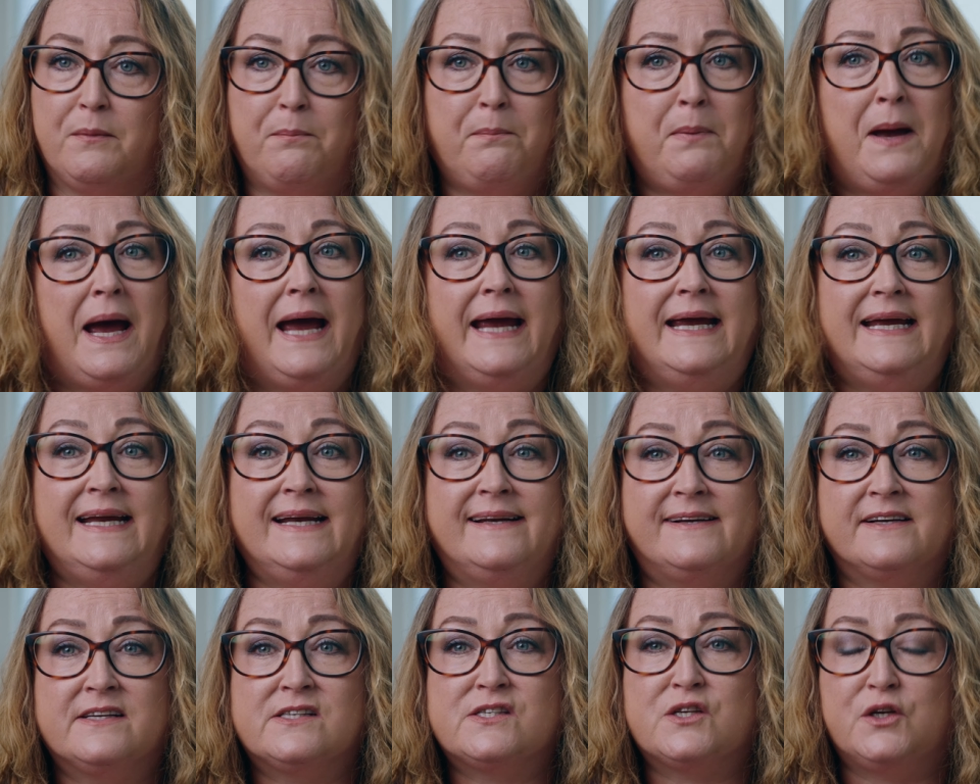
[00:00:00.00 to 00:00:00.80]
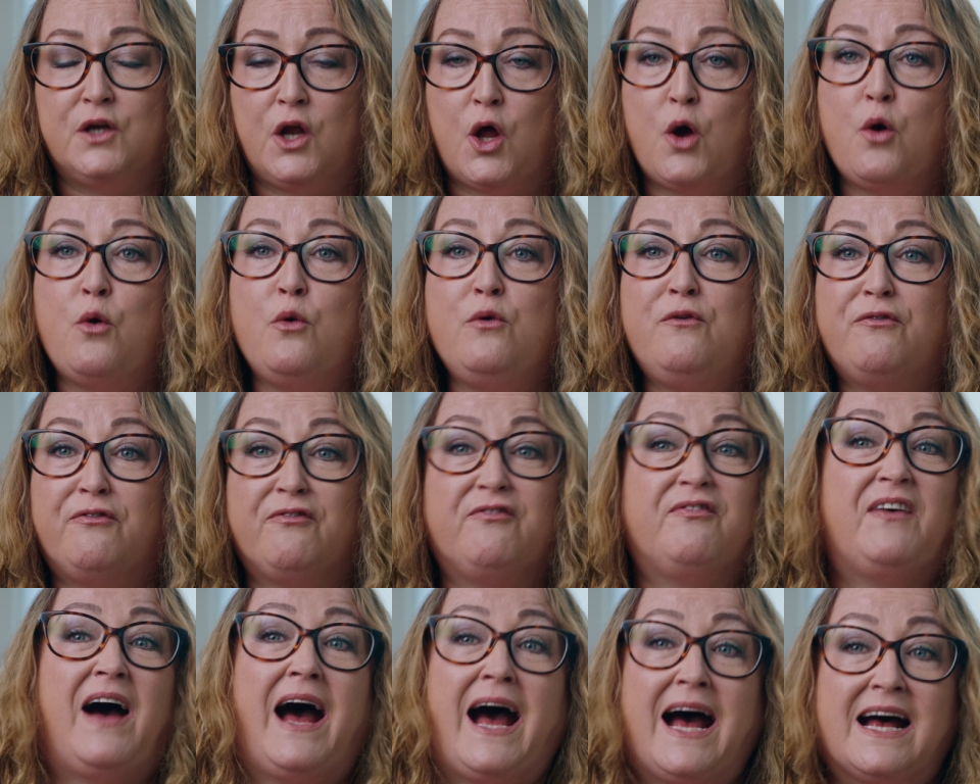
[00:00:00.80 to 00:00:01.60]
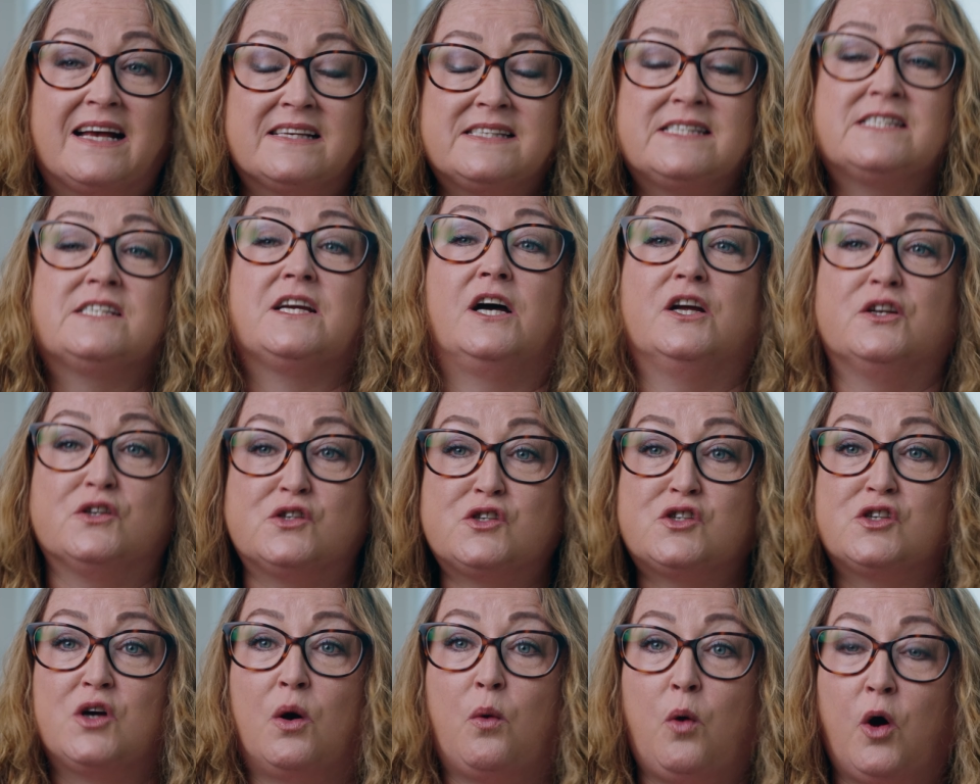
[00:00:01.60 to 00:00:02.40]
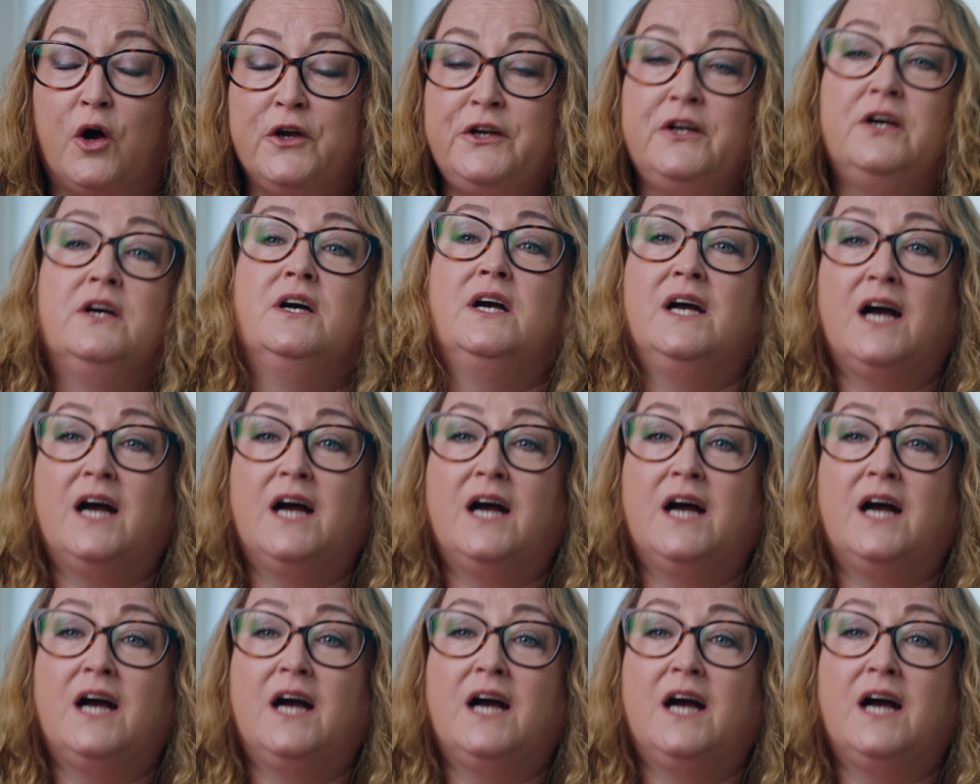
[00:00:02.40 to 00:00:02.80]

the pages load fast and so on,